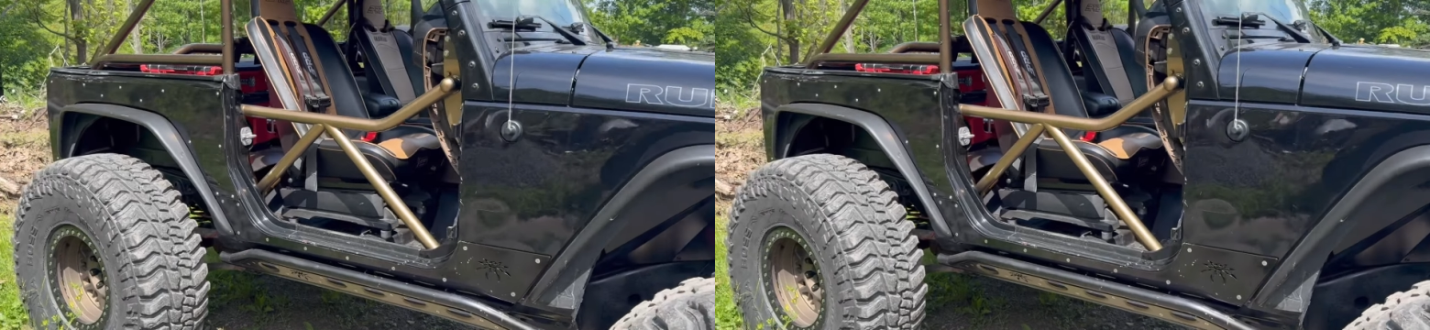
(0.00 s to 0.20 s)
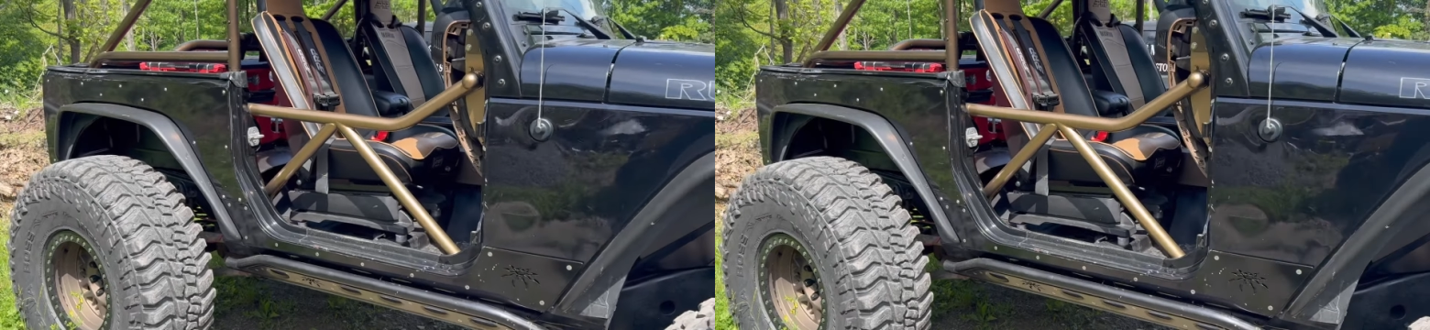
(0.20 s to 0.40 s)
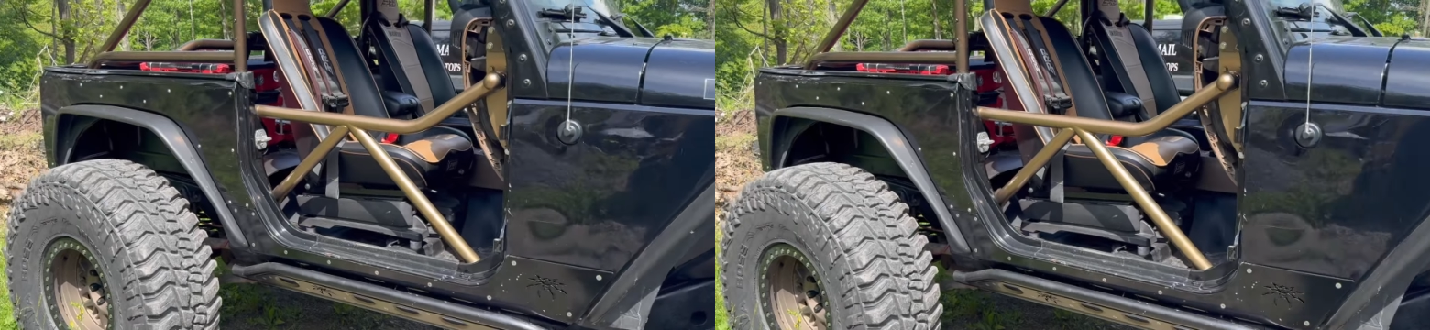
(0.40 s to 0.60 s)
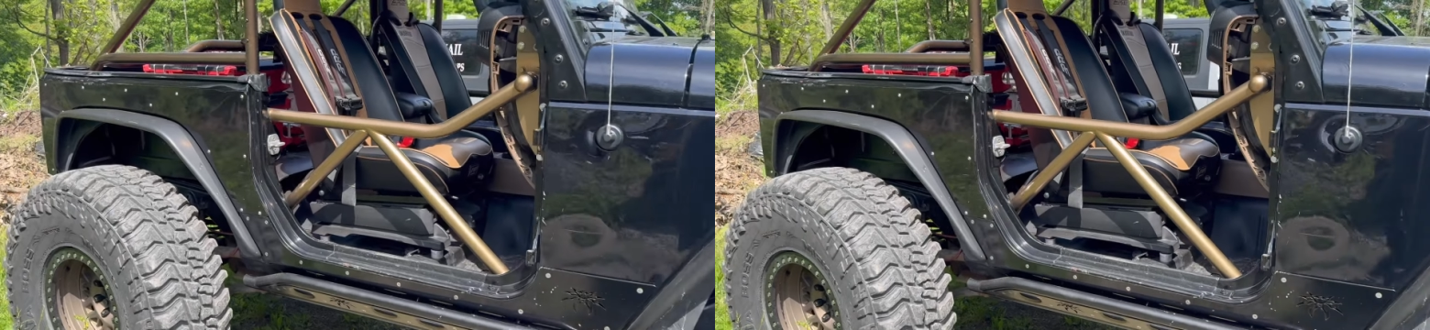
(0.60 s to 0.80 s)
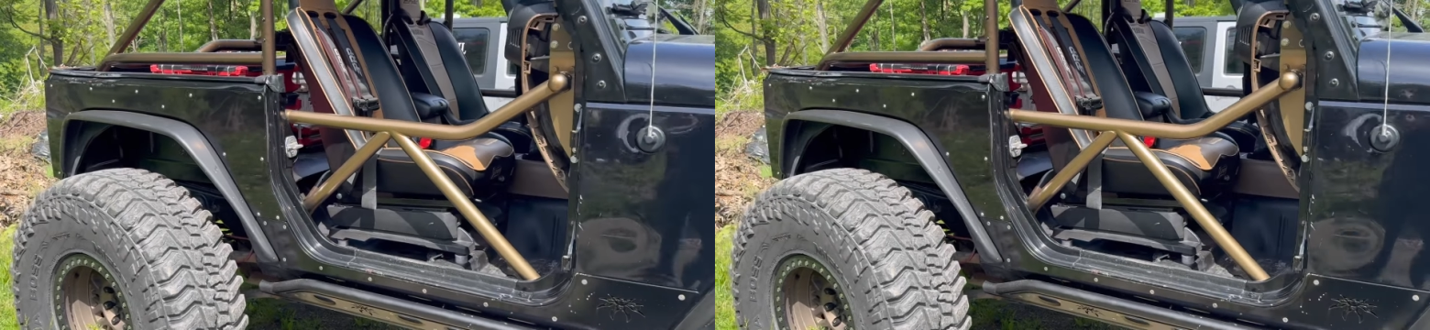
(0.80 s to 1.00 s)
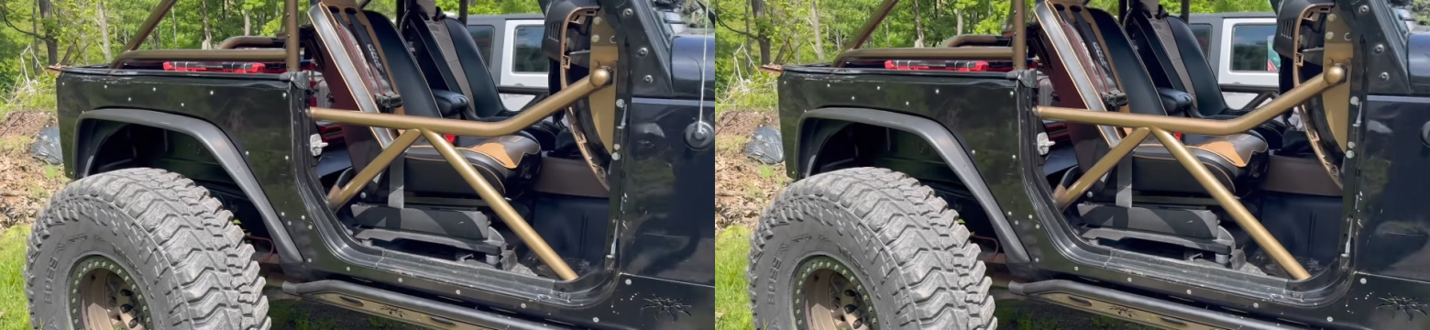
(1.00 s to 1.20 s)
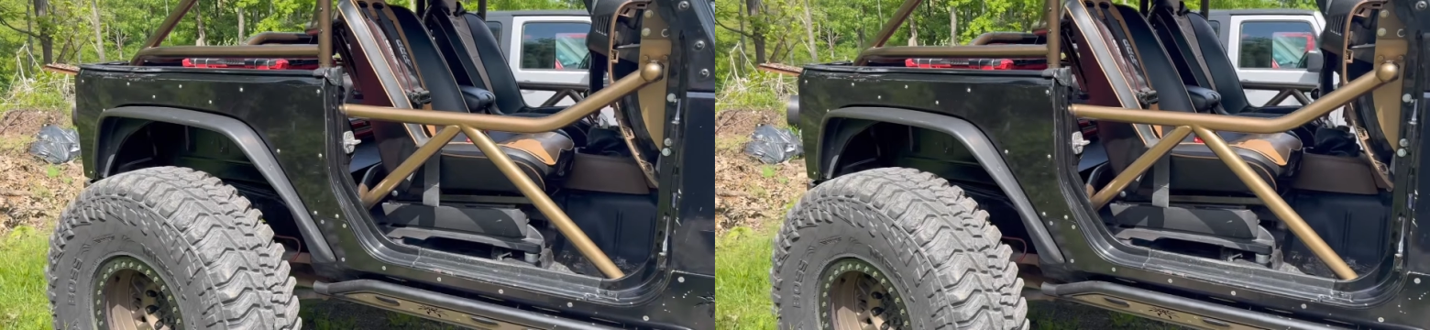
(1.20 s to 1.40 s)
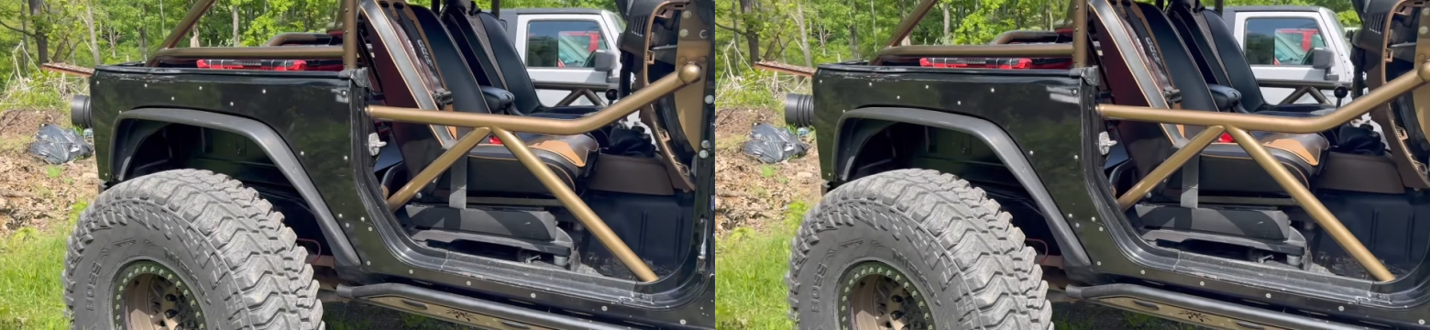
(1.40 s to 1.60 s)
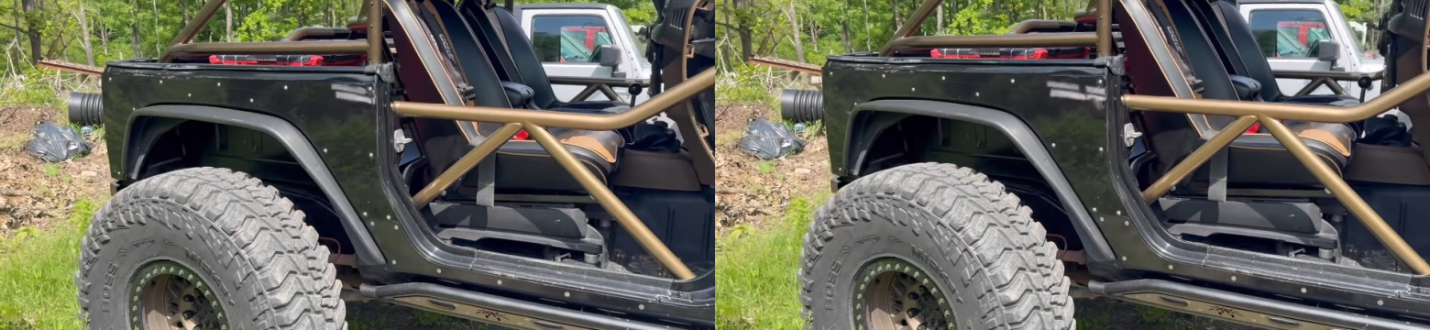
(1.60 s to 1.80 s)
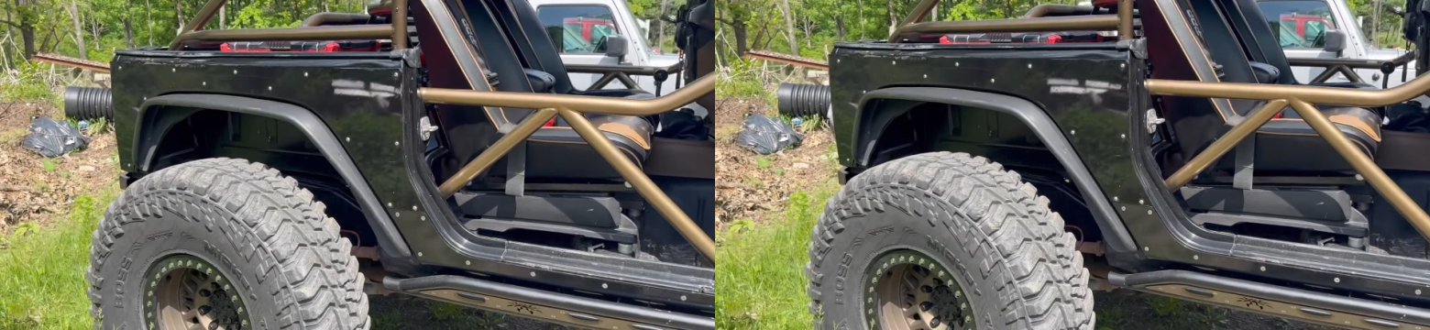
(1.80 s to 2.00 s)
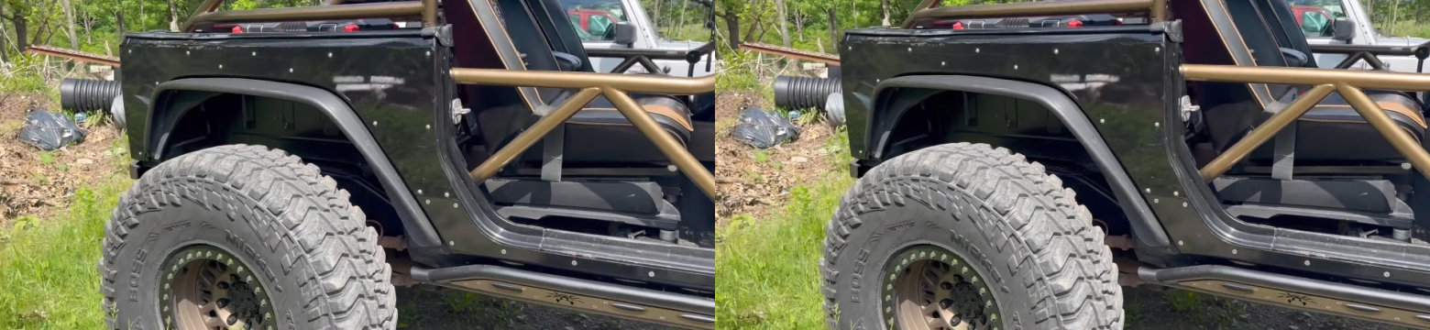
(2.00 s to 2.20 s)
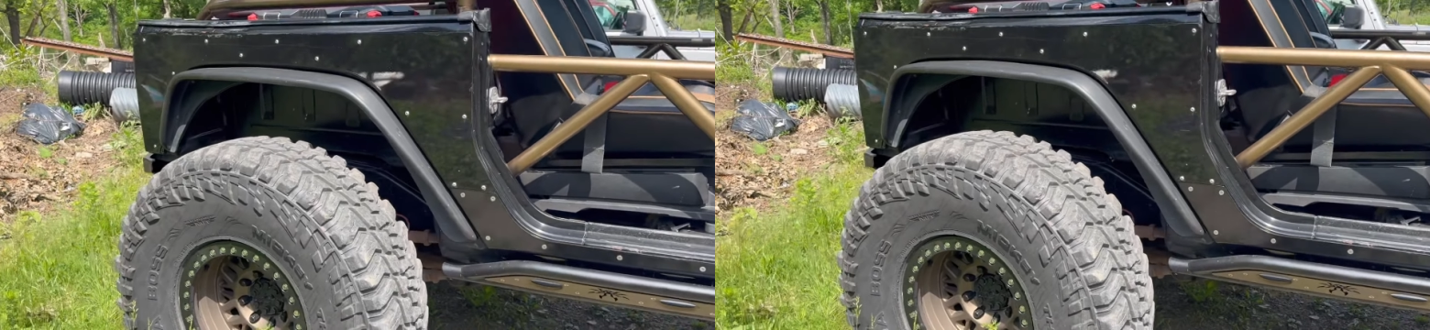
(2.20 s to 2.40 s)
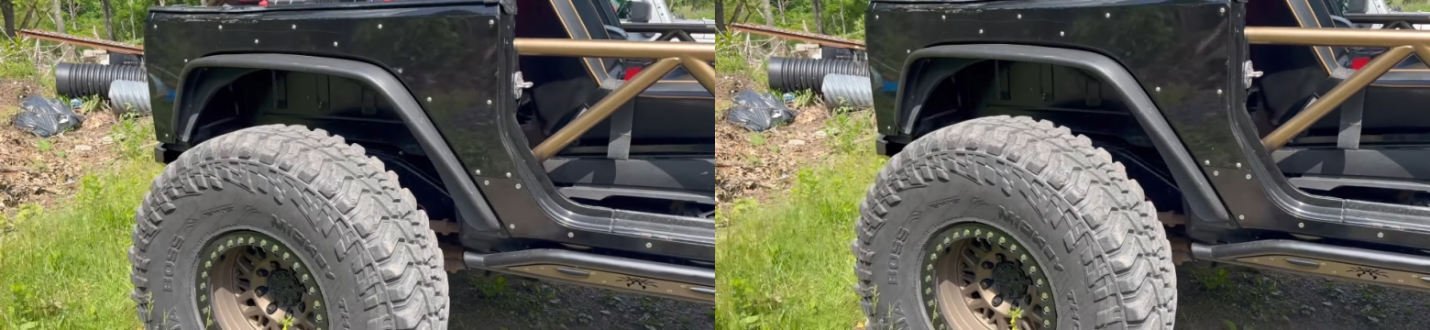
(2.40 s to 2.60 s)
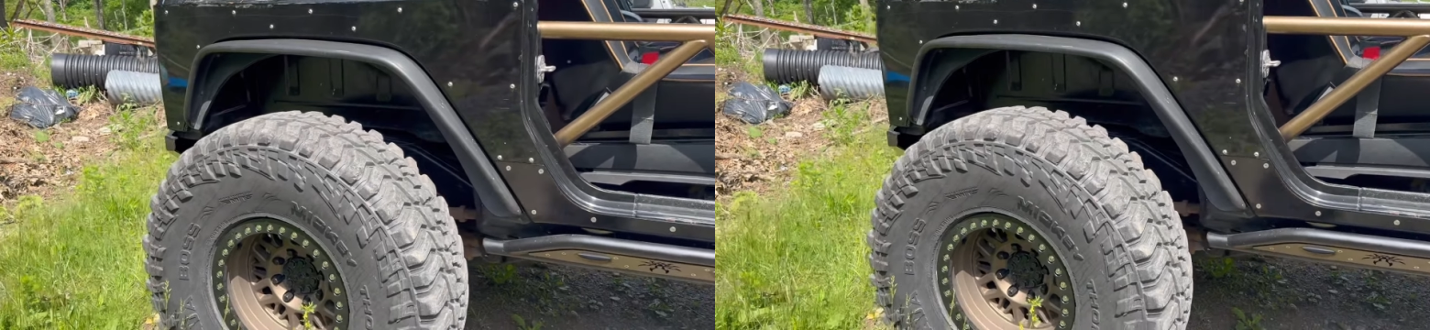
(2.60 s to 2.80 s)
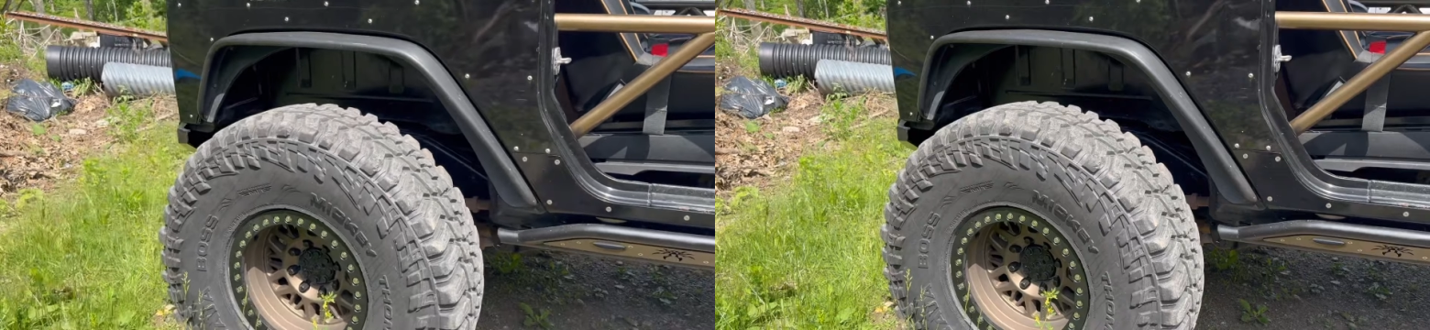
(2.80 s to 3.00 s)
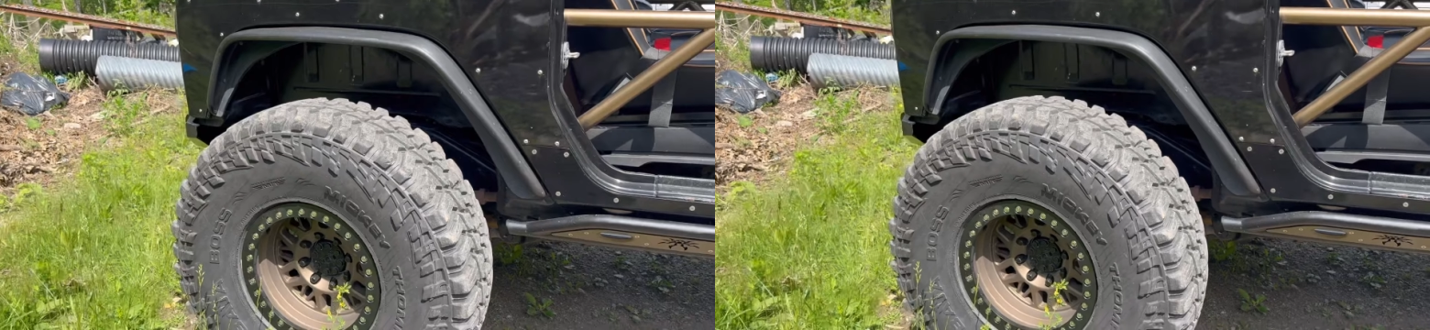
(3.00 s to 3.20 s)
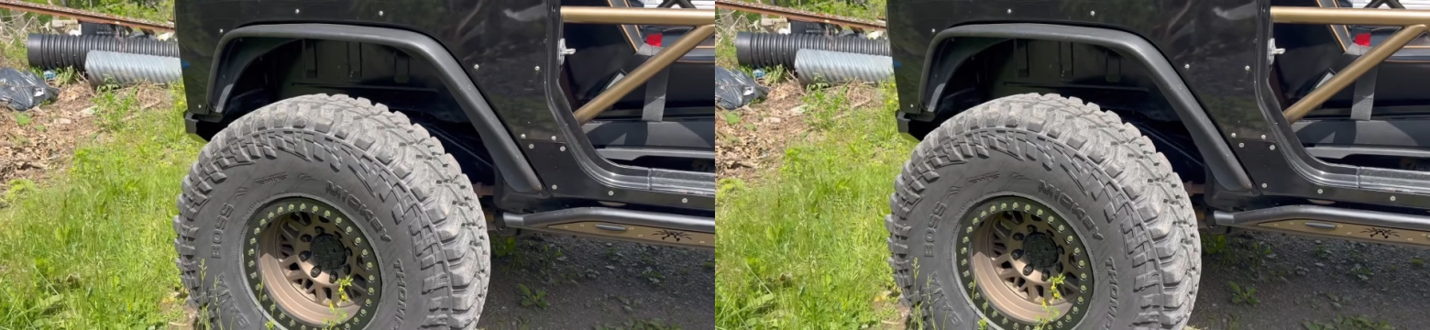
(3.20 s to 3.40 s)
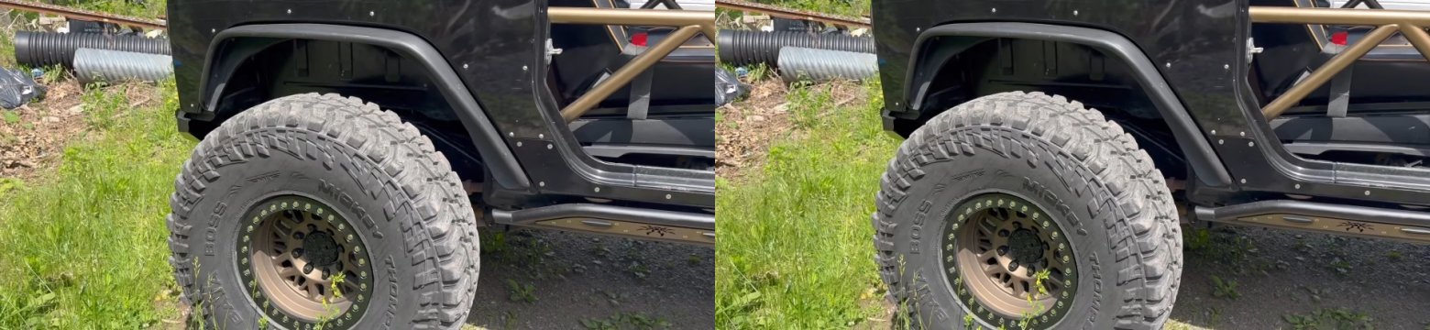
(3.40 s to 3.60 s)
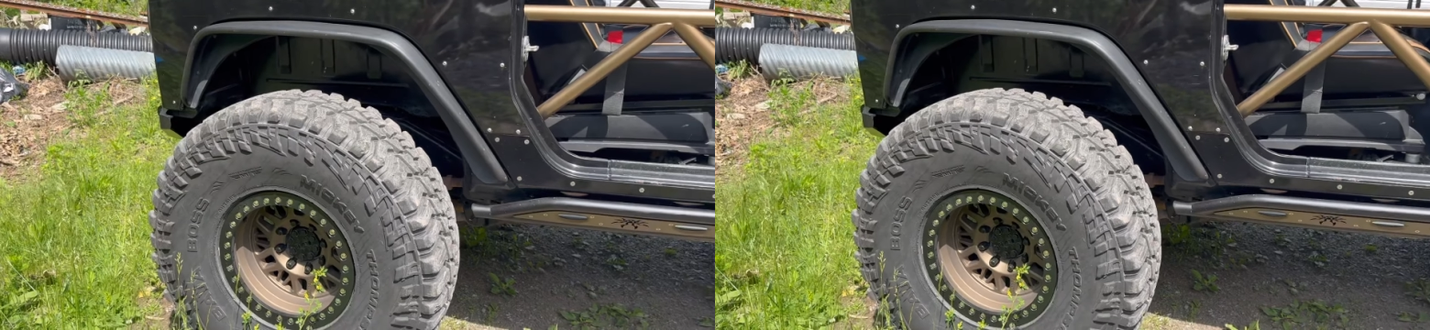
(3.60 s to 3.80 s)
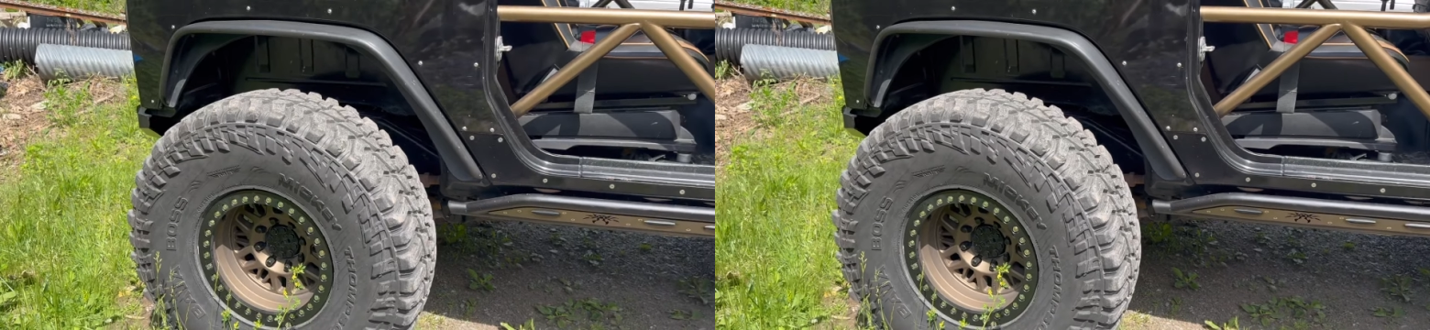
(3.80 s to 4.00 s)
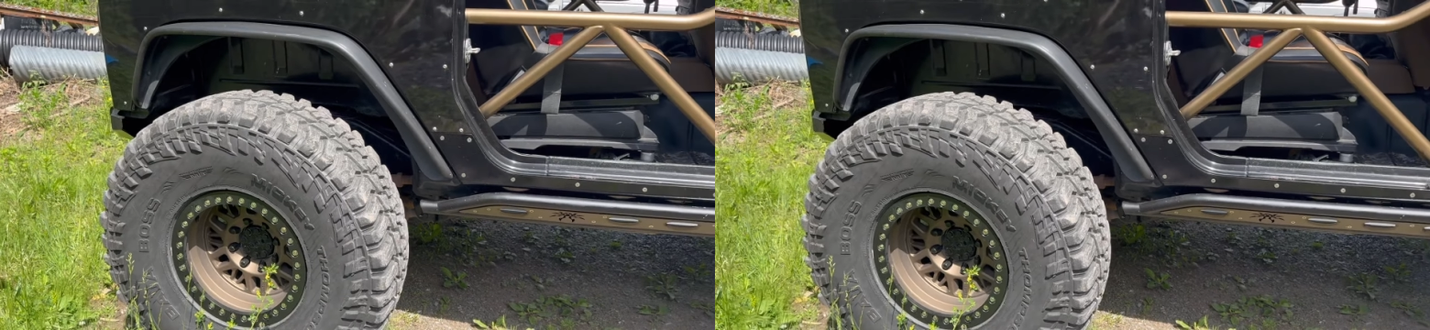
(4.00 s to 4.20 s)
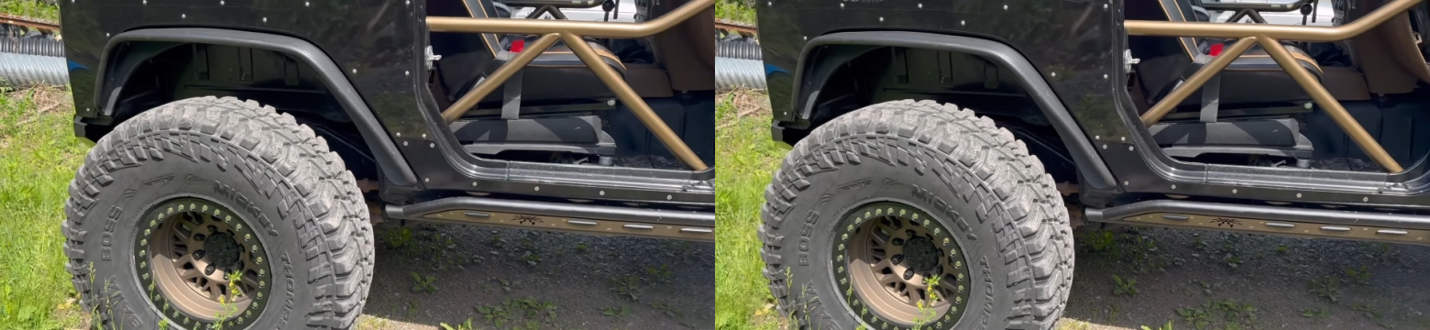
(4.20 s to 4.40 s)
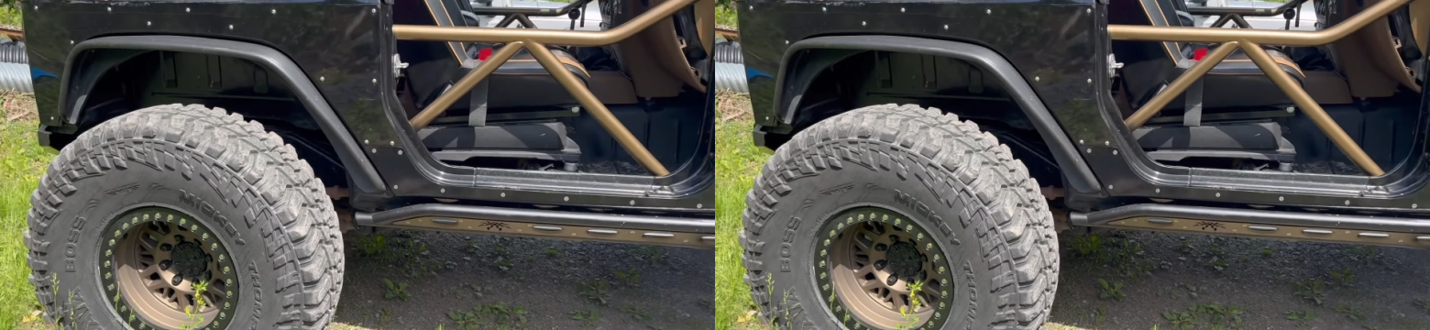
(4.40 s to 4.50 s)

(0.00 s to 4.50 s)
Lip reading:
[unreadable: no face in view]